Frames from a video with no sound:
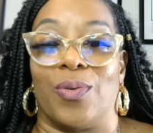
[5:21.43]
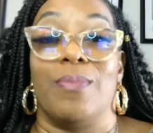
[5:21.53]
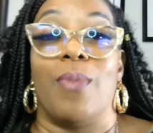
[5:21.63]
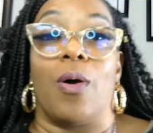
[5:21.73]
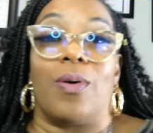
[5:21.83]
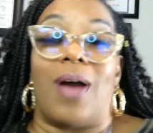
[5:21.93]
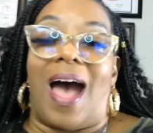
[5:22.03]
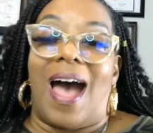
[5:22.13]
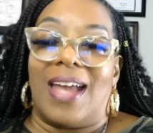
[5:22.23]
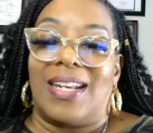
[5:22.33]
Remote
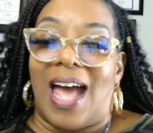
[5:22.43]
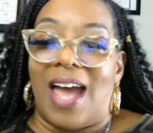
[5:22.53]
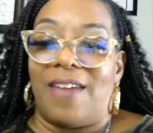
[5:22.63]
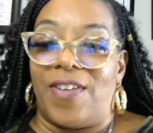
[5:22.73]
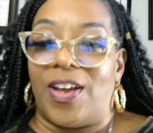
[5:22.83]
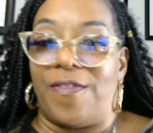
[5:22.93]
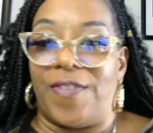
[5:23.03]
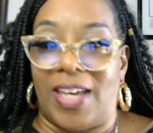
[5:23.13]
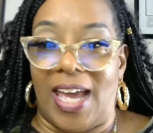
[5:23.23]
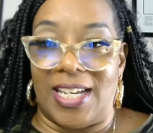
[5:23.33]
I-9
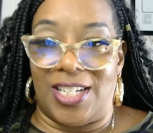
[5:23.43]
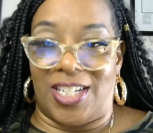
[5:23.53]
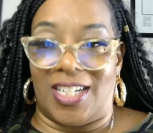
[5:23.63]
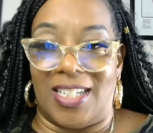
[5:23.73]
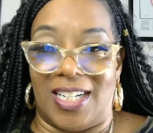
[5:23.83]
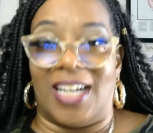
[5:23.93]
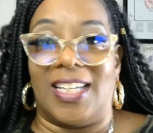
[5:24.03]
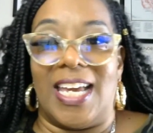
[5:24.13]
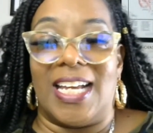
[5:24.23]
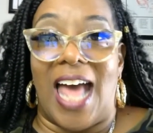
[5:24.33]
verification.
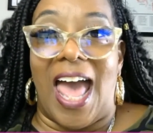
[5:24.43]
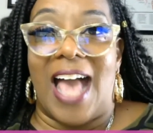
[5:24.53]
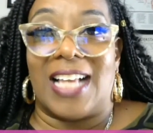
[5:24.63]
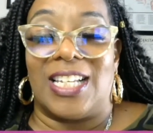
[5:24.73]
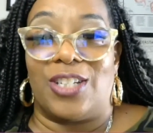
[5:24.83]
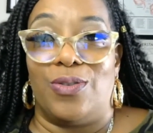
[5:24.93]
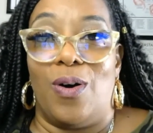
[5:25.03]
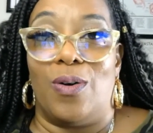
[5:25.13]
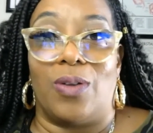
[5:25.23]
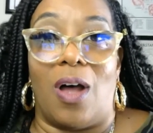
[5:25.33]
Again, I ask that
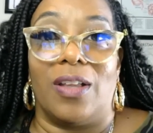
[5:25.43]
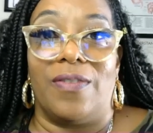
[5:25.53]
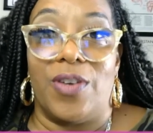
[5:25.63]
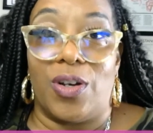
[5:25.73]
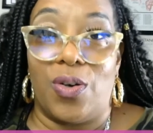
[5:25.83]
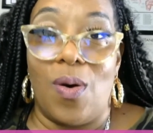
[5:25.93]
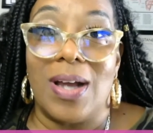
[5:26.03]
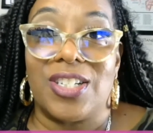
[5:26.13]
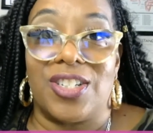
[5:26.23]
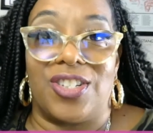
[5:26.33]
you hold all of your
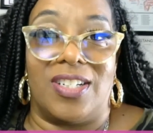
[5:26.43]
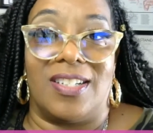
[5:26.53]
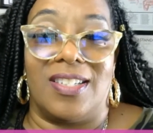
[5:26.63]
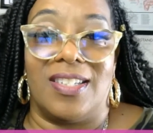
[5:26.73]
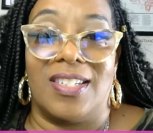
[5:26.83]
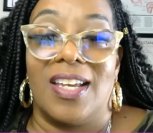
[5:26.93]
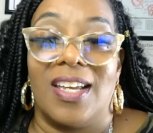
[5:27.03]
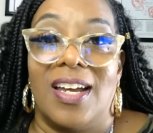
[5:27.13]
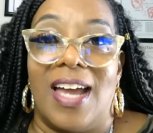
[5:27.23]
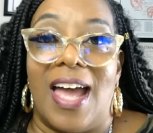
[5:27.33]
questions
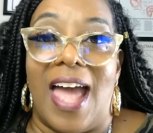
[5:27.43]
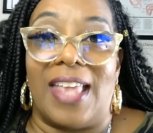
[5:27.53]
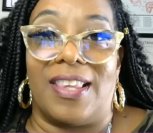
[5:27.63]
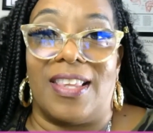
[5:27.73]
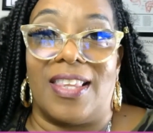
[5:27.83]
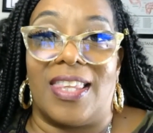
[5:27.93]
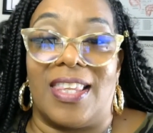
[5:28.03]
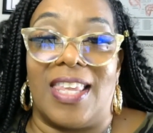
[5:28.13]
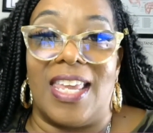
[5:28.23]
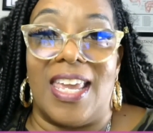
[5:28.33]
at
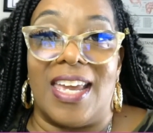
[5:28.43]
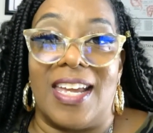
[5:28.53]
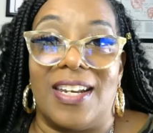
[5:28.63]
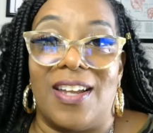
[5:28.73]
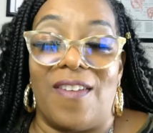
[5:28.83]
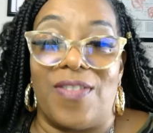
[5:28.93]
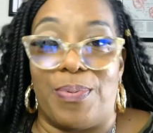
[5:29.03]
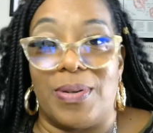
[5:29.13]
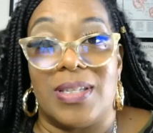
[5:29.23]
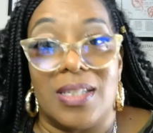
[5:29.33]
the end of
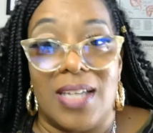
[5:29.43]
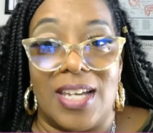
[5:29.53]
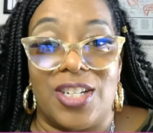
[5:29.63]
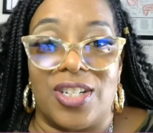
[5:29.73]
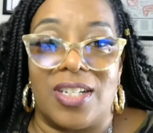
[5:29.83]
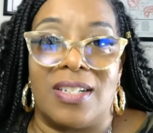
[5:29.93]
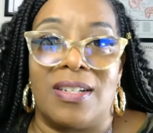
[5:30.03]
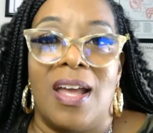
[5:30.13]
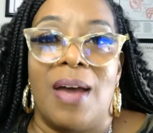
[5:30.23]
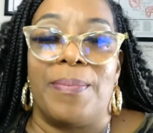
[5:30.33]
the
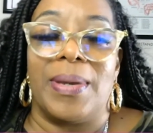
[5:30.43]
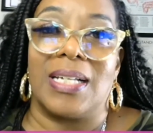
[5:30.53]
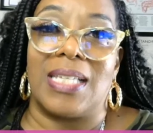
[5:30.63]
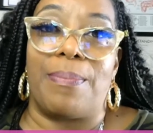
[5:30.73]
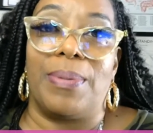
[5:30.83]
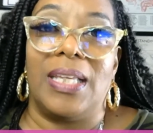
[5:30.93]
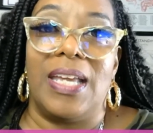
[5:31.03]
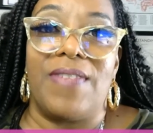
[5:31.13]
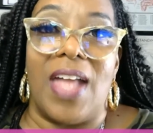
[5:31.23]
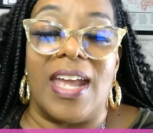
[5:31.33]
presentation because I
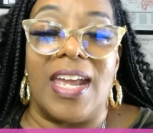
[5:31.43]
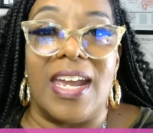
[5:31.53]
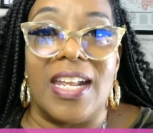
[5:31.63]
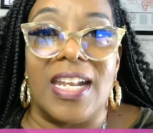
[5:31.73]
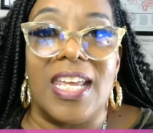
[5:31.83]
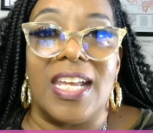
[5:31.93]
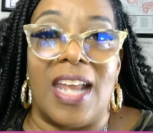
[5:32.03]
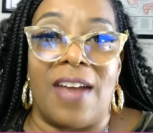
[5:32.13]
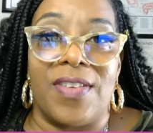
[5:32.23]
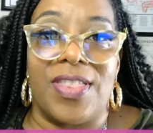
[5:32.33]
believe that any
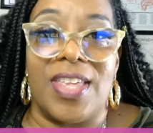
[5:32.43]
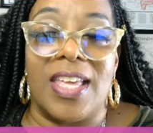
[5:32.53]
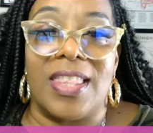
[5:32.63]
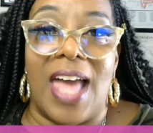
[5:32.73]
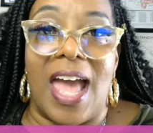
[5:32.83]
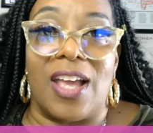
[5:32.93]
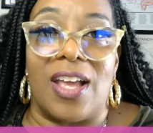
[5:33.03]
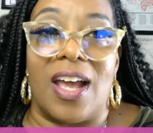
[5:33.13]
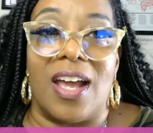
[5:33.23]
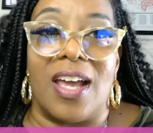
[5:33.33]
and everything that